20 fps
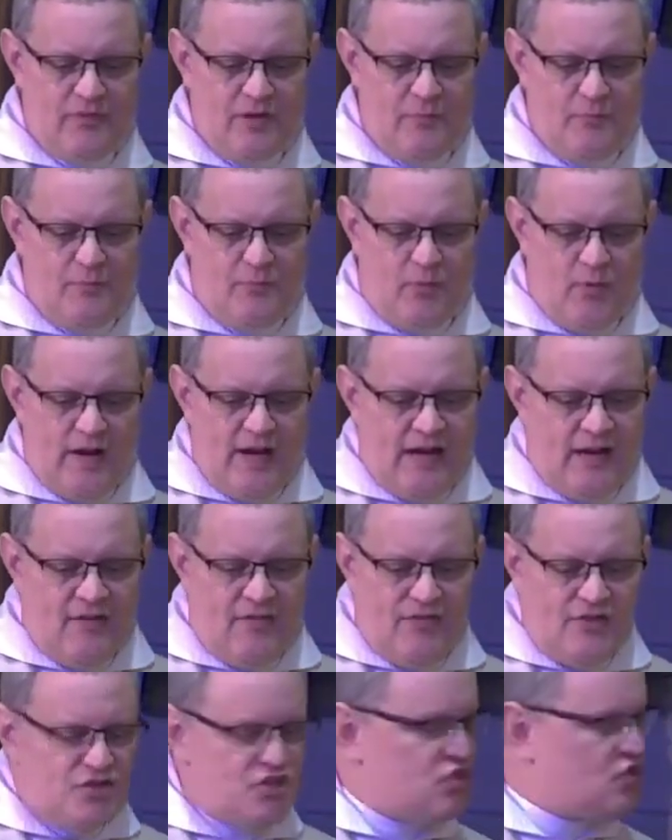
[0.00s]

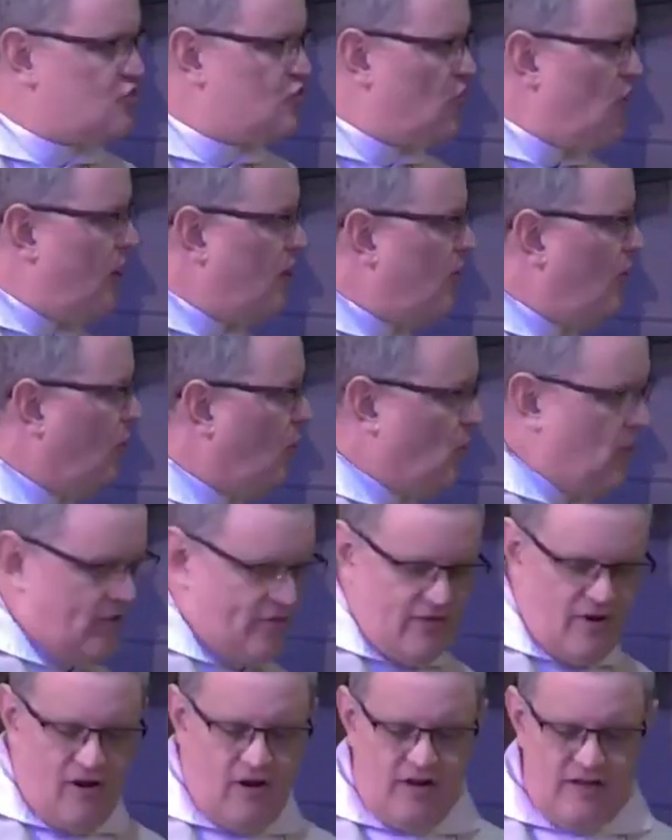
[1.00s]
bring the struggle
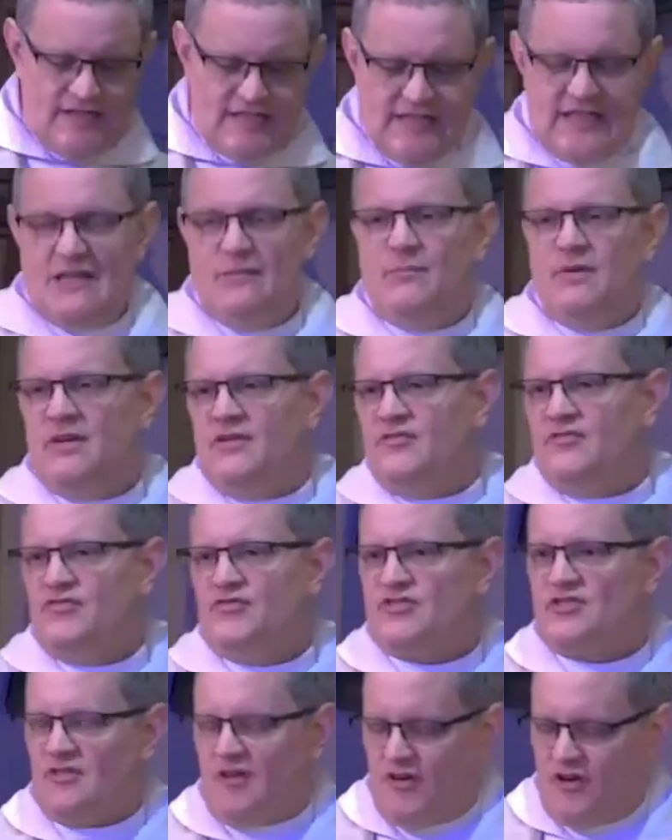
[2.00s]
with our
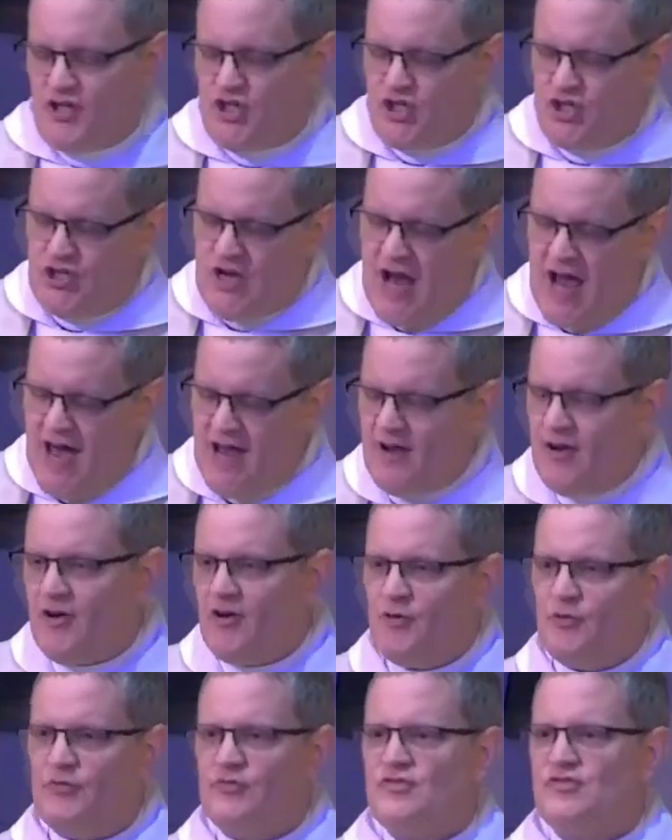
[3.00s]
demons, our
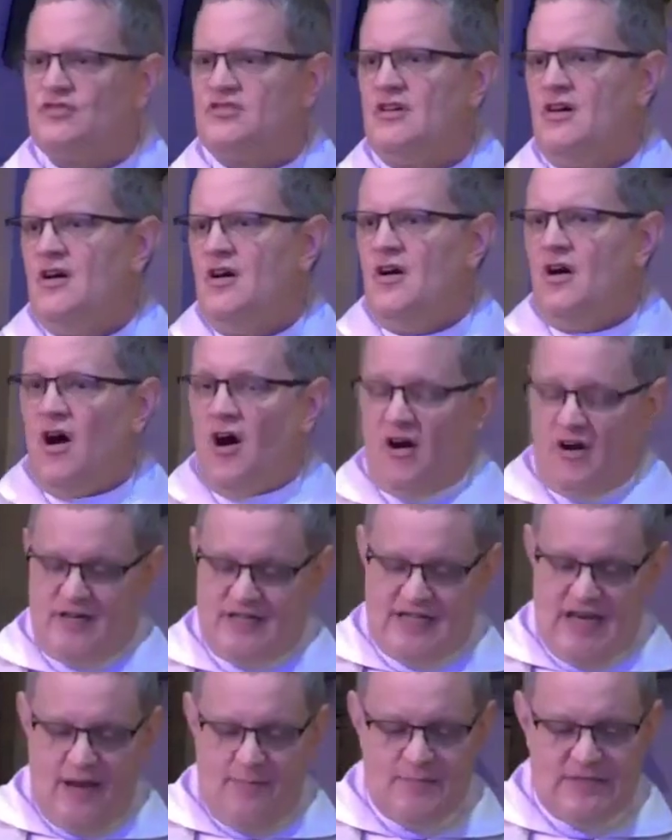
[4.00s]
shadows, our
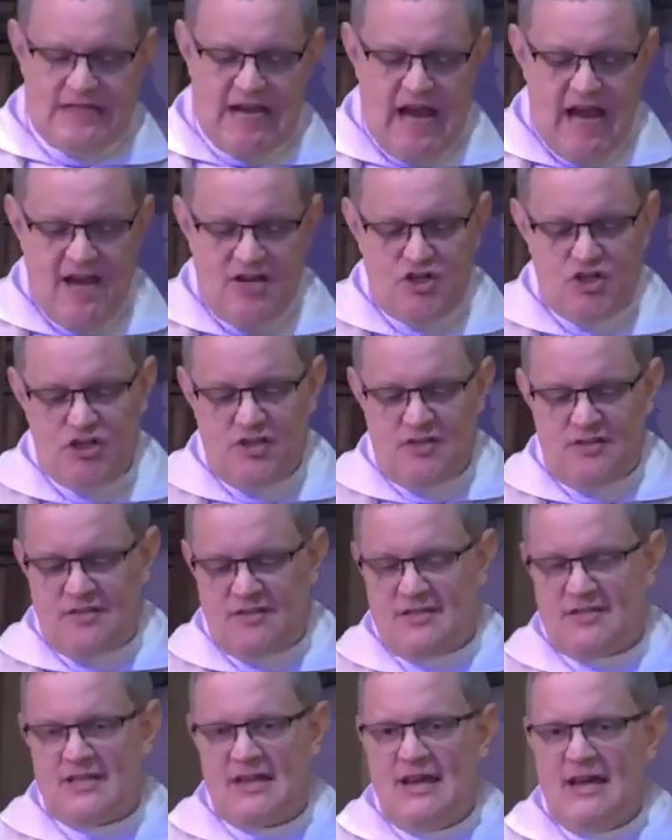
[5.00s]

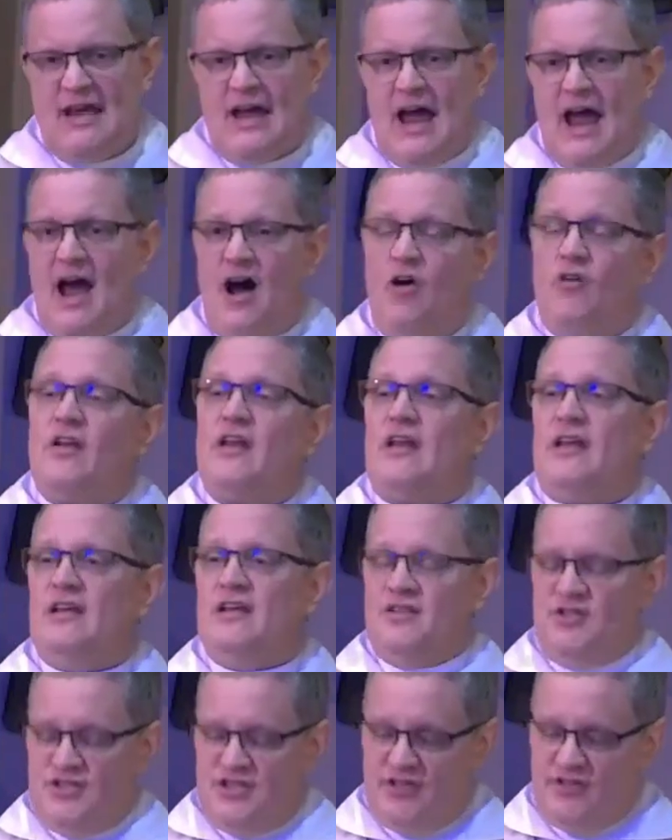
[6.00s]
temptations out
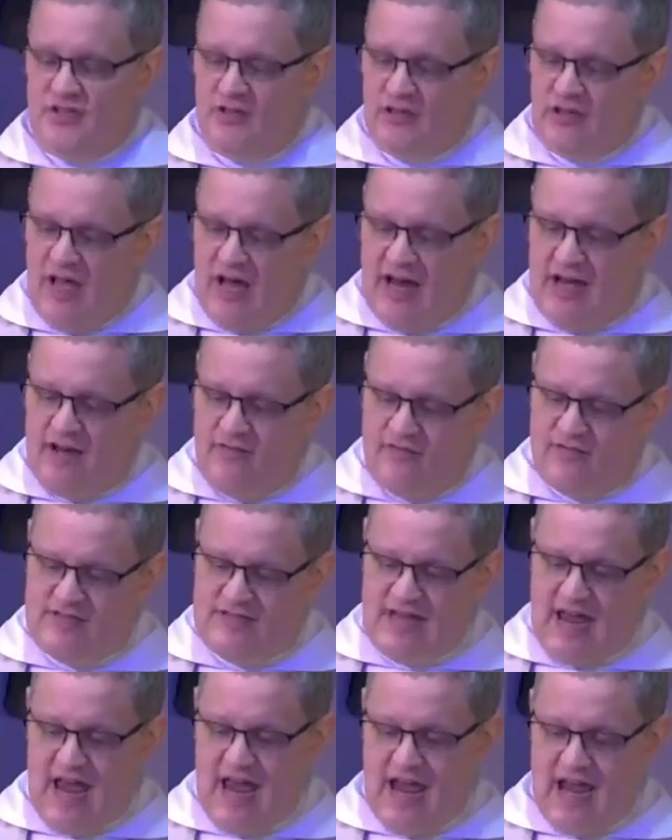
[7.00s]
into the light of
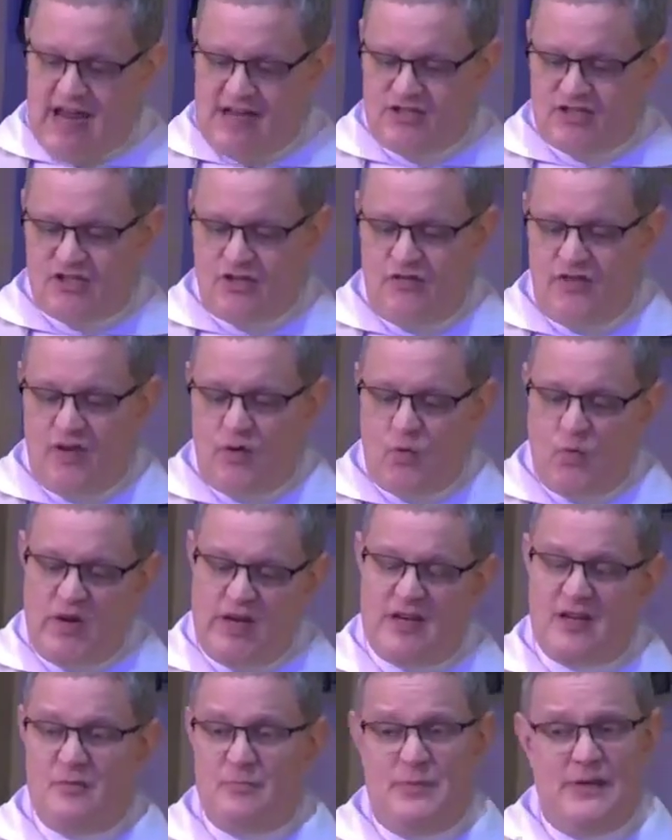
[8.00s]
day so that we
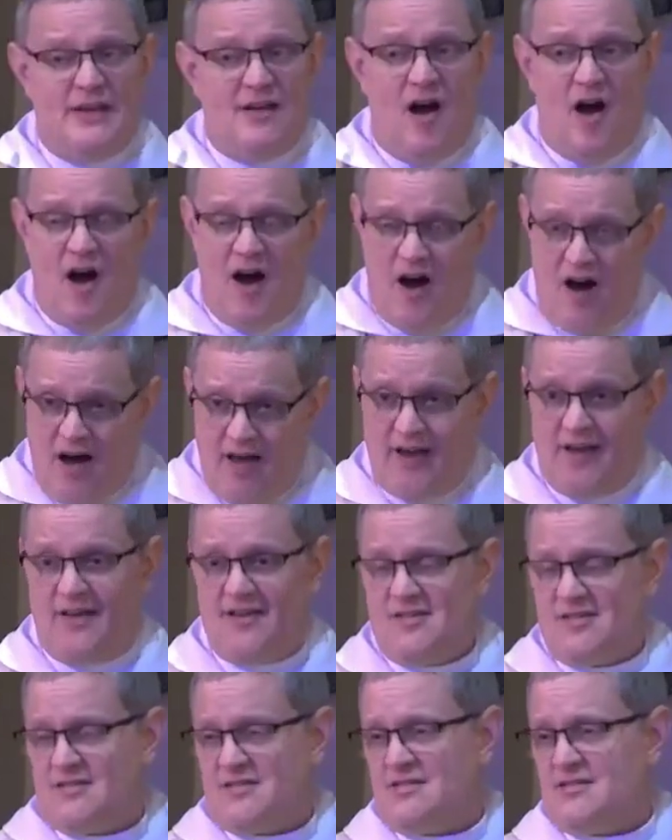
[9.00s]
can be
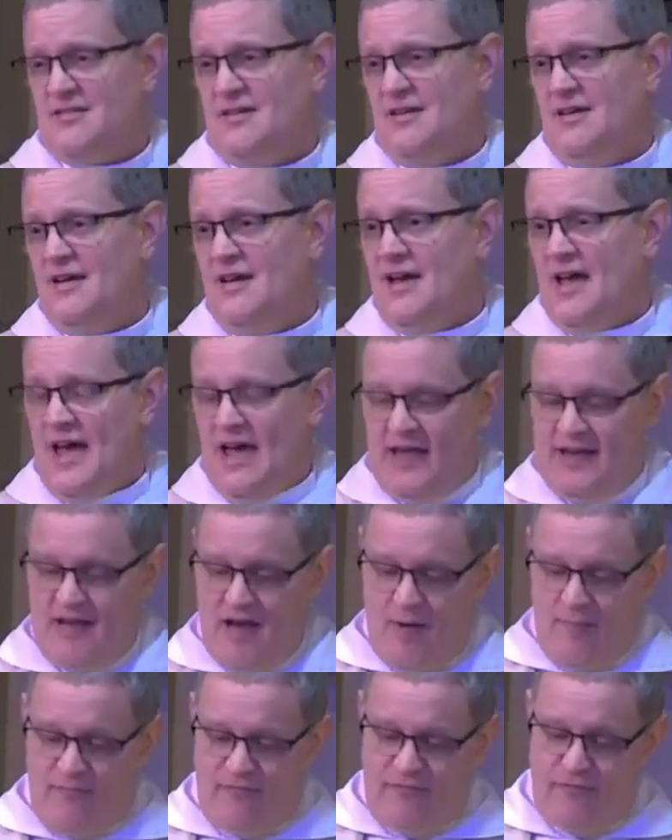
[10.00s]
honest and
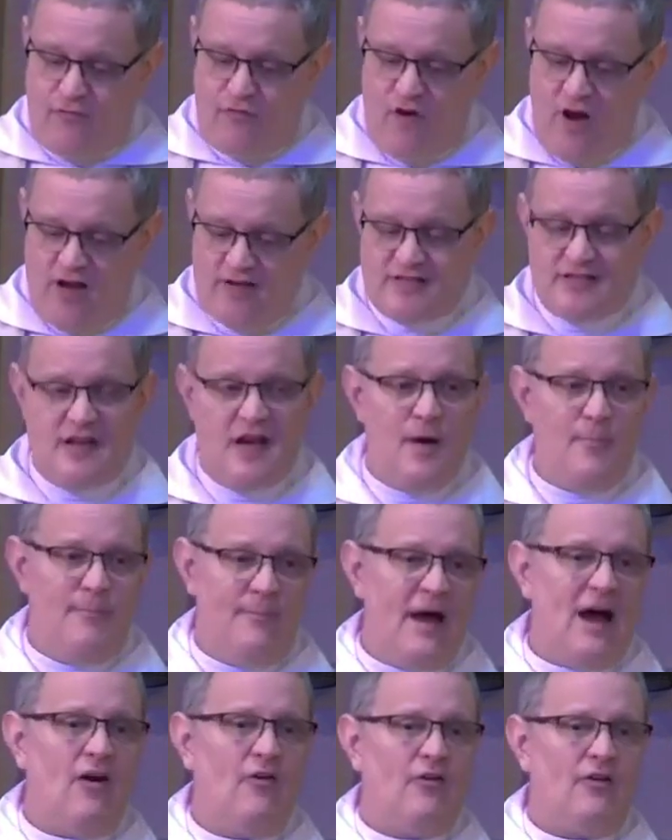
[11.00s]
upfront
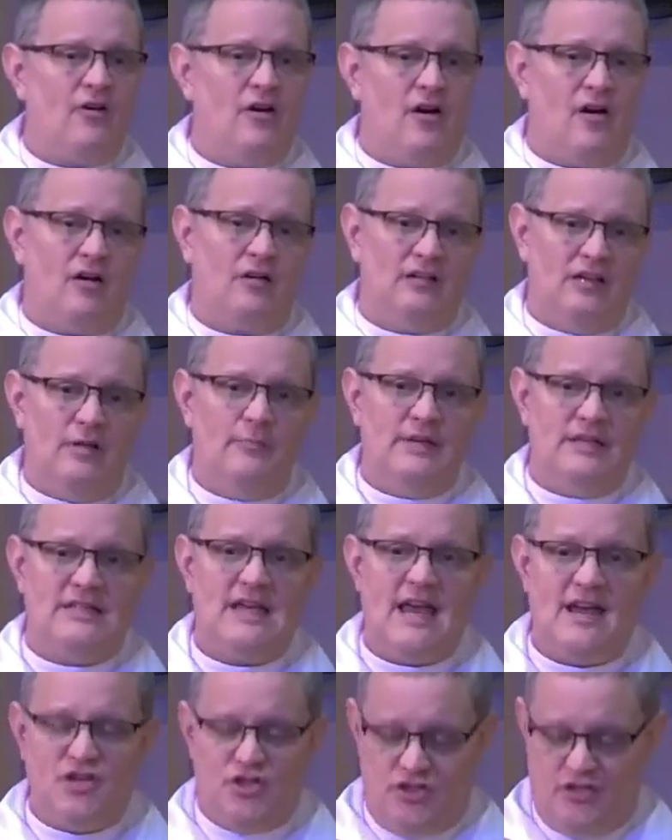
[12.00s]
about our
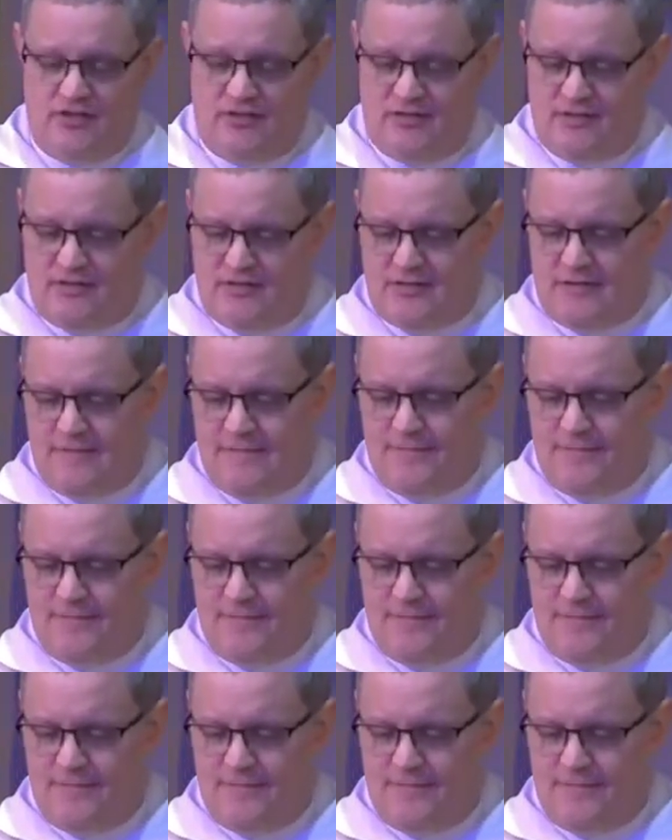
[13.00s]
limitations